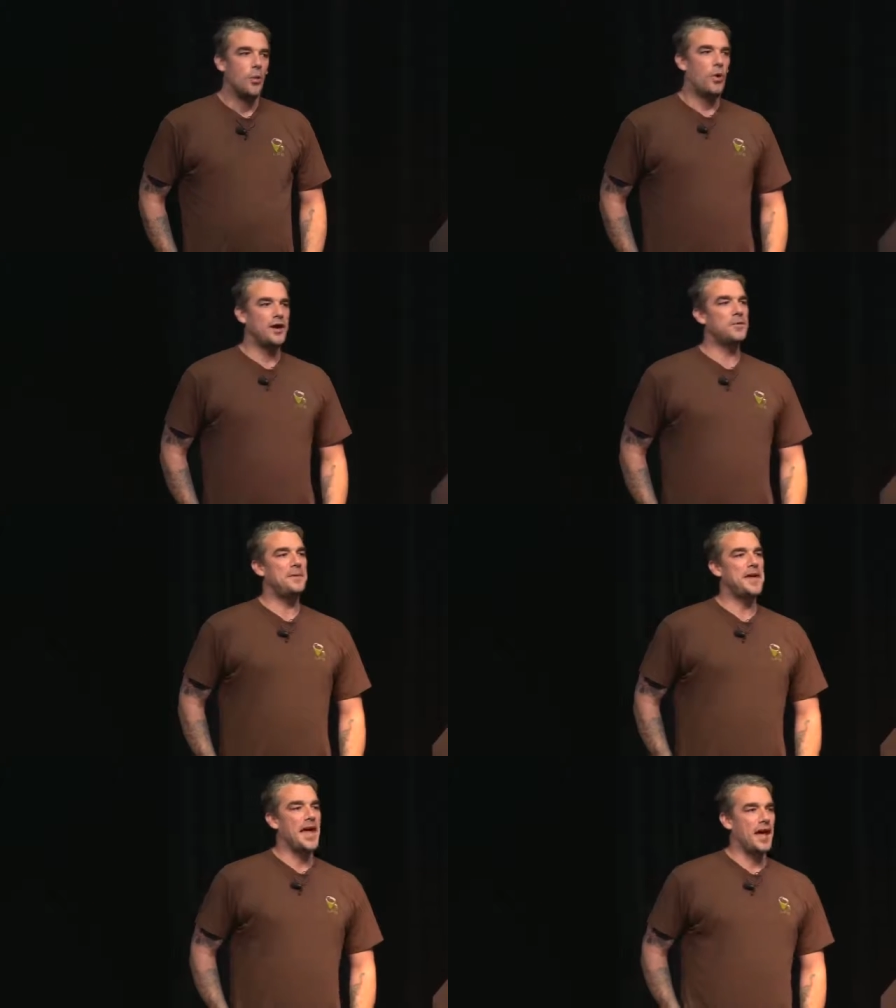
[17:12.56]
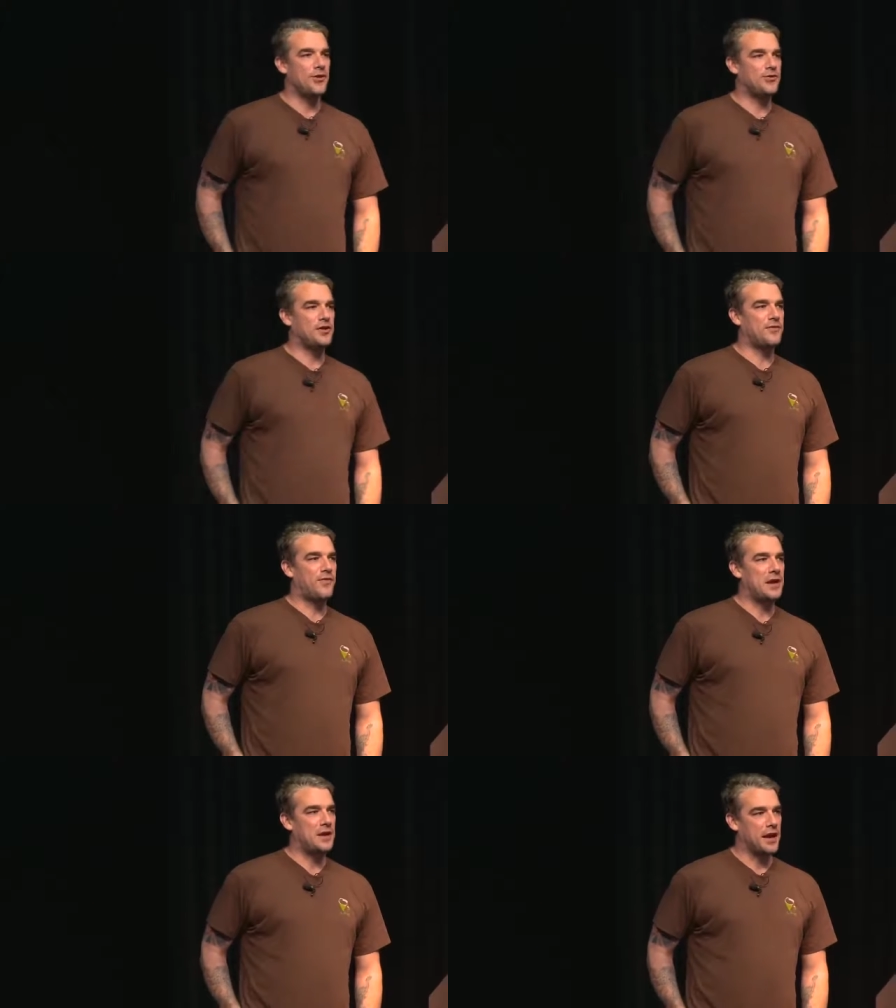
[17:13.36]
What you're being asked to
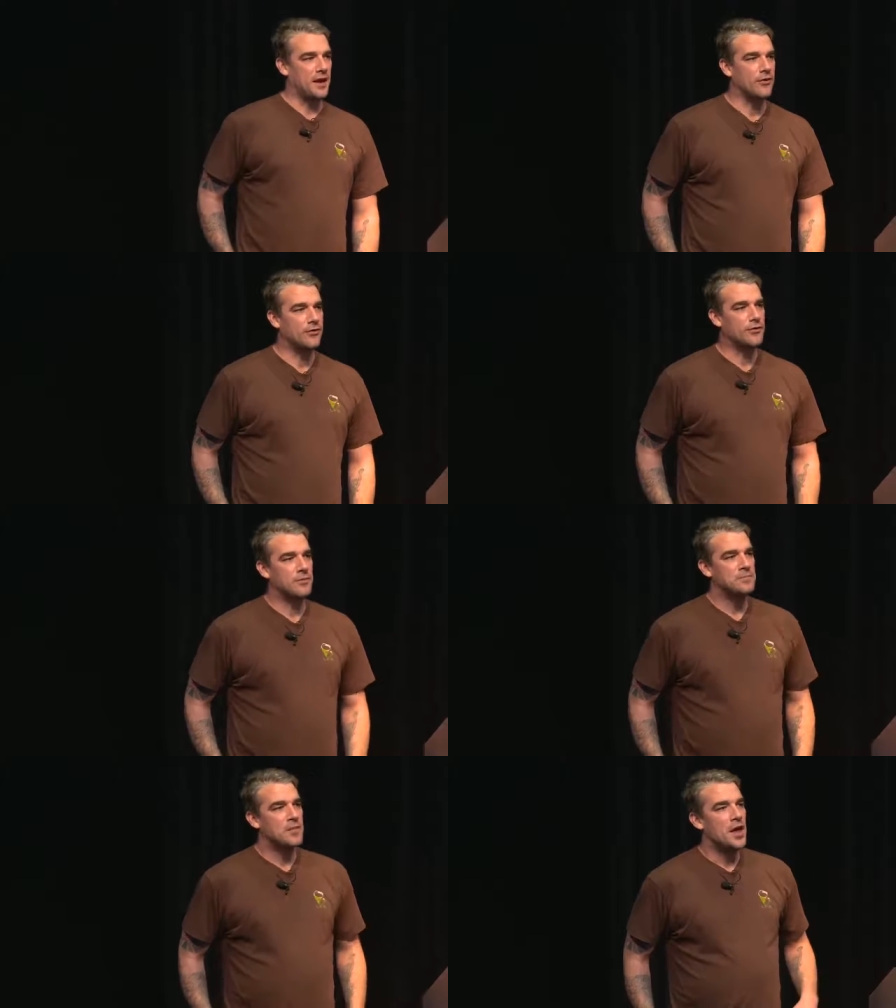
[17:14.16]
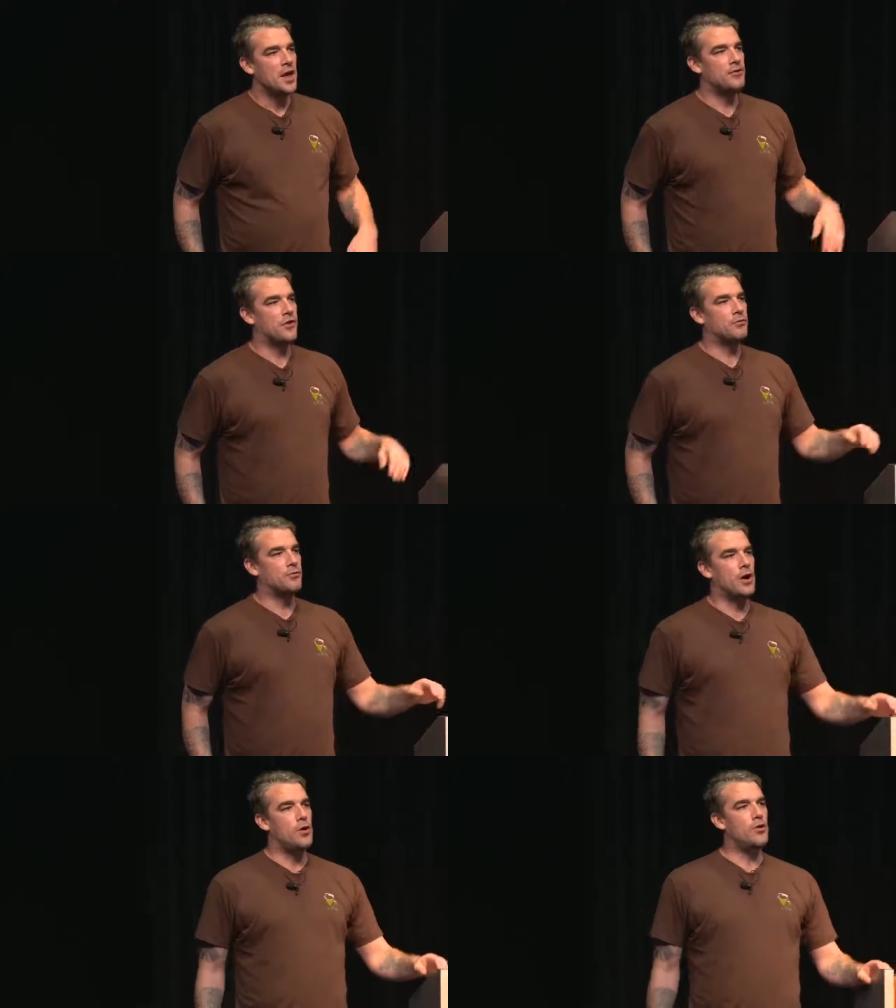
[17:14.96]
defend against is a
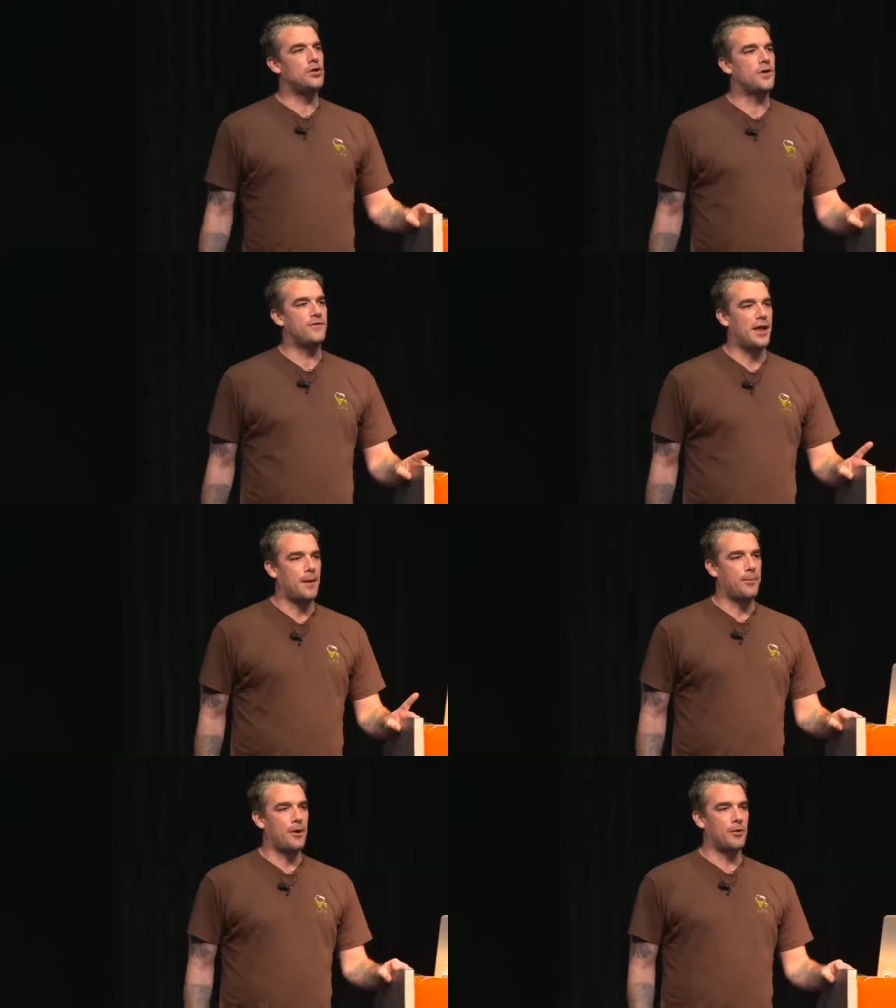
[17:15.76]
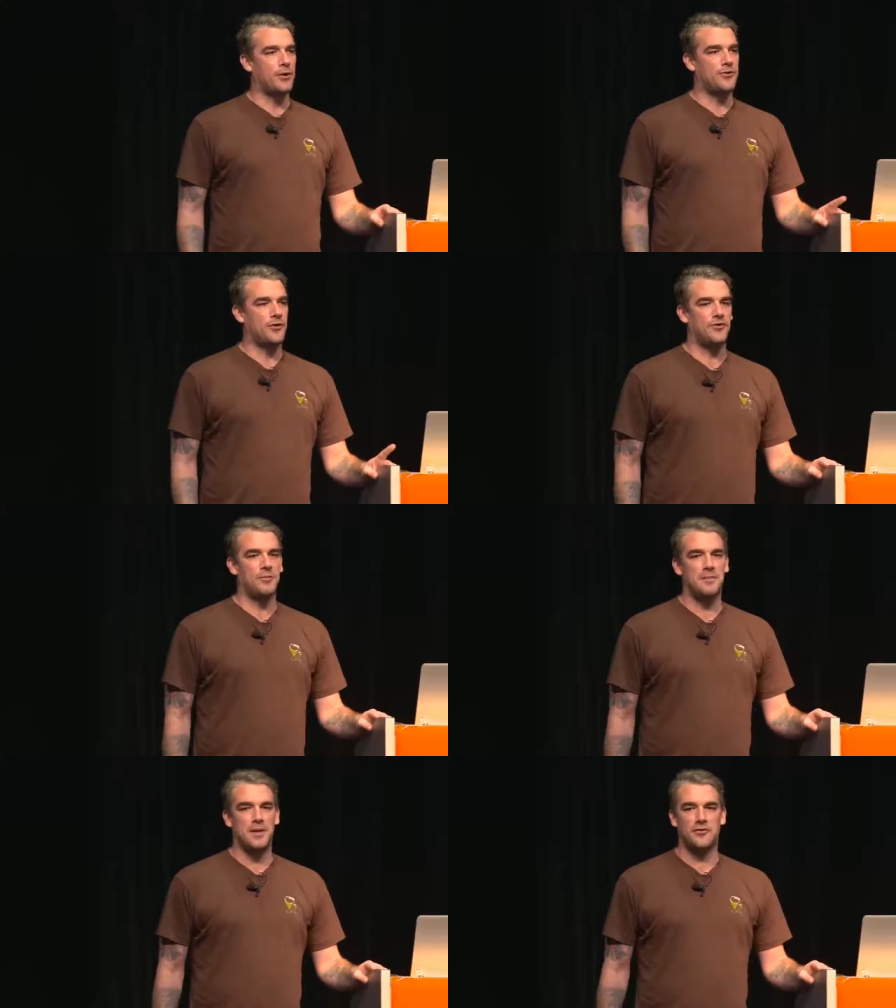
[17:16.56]
rogue developer or
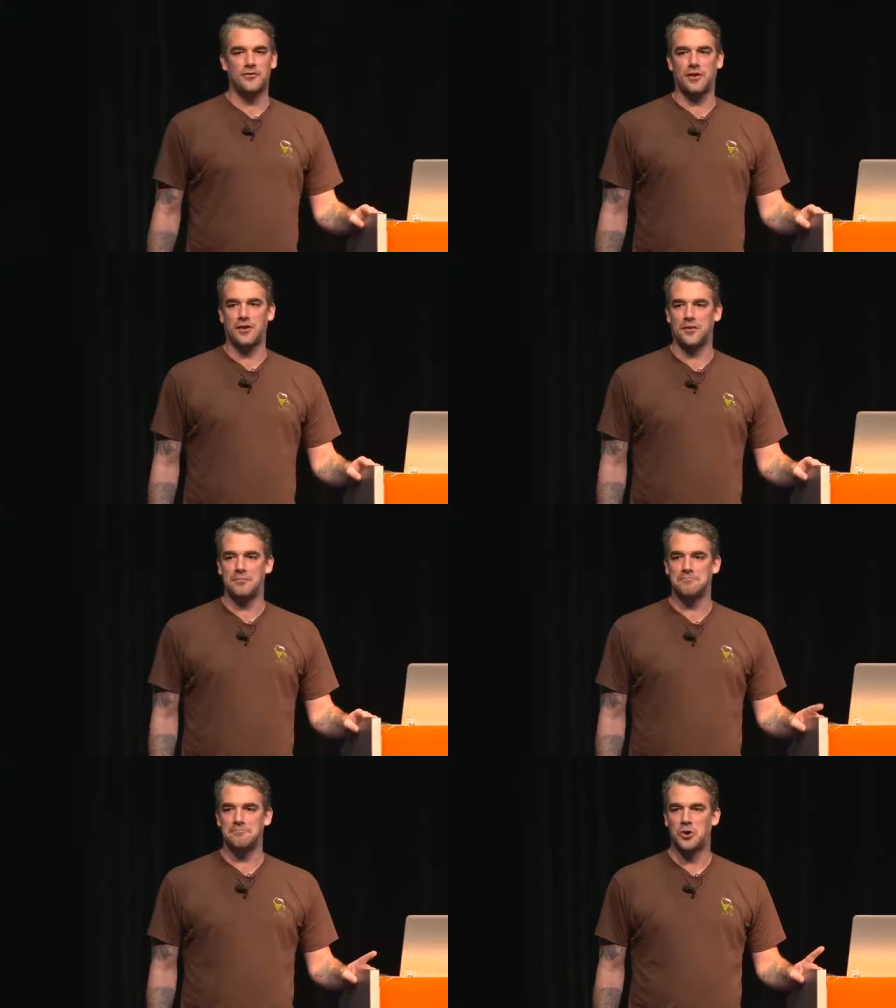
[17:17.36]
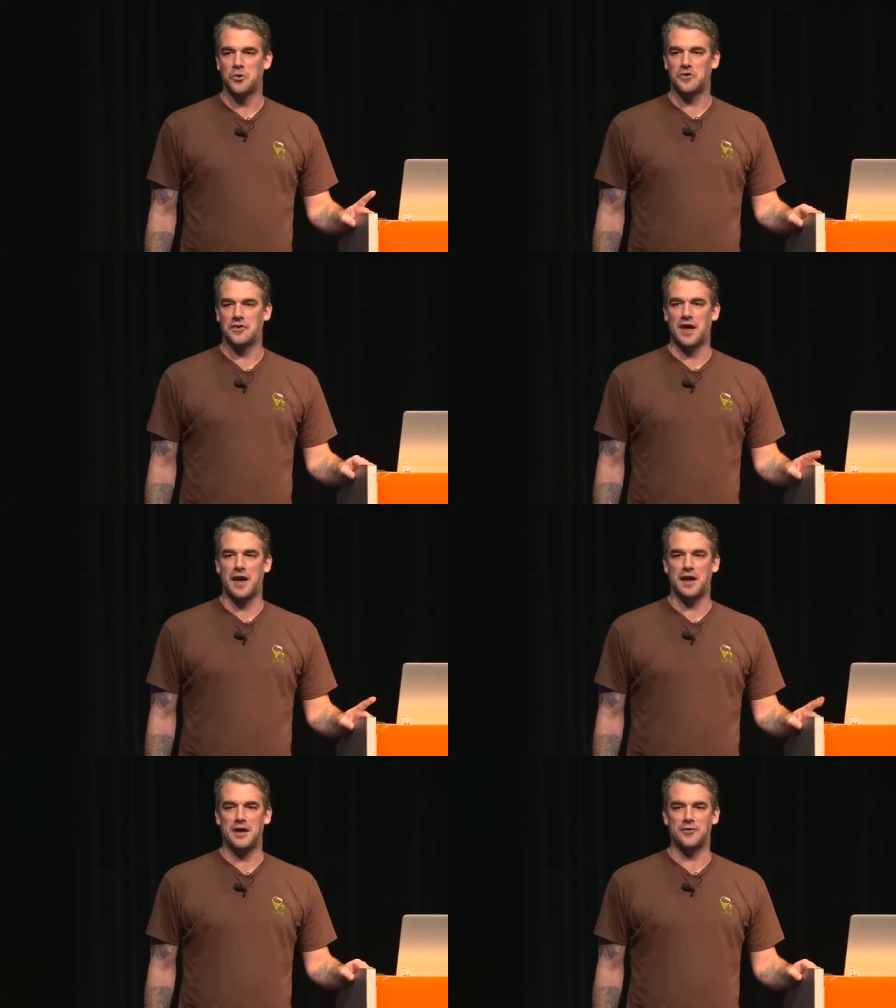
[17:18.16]
system administrator who is
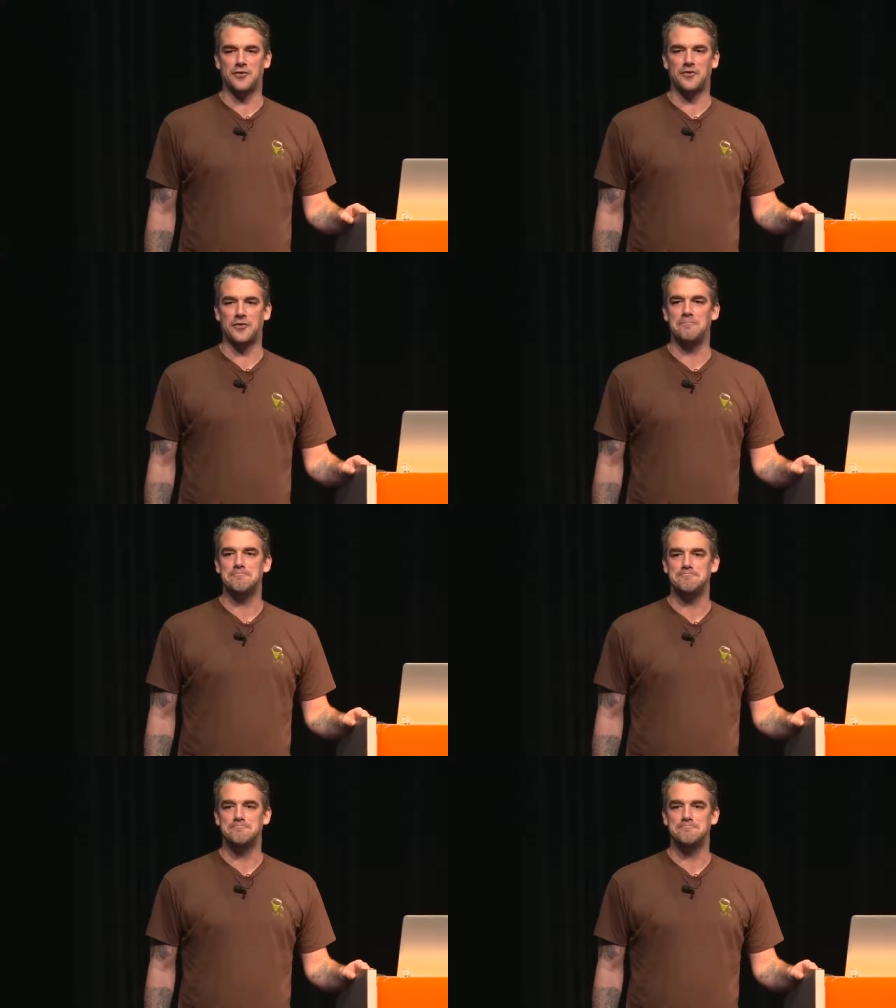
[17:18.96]
attacking your system.